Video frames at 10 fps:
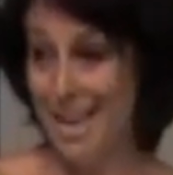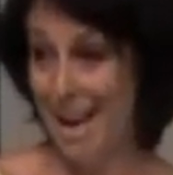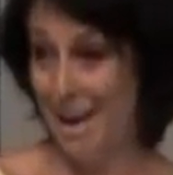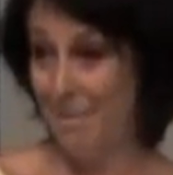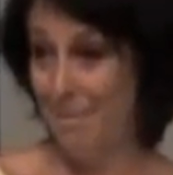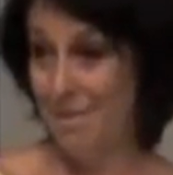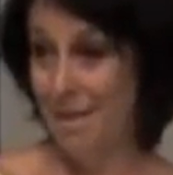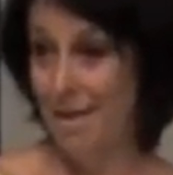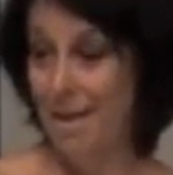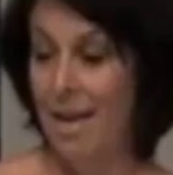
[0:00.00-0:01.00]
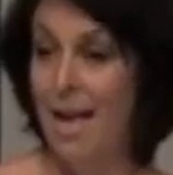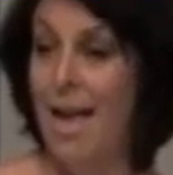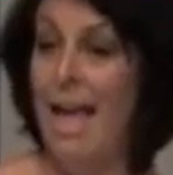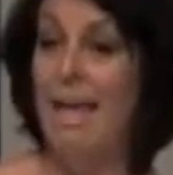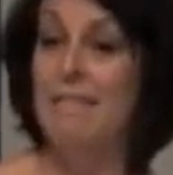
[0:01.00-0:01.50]
times.
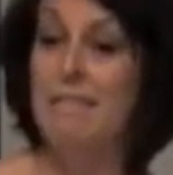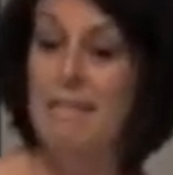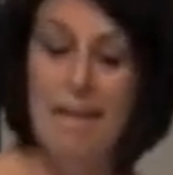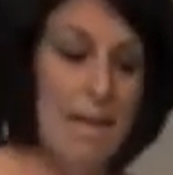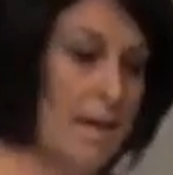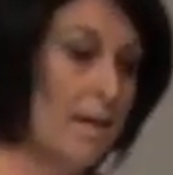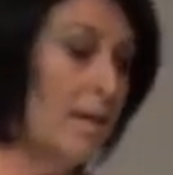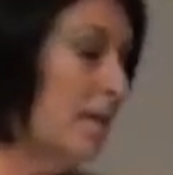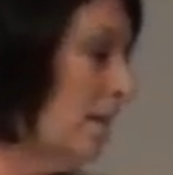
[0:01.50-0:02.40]
And then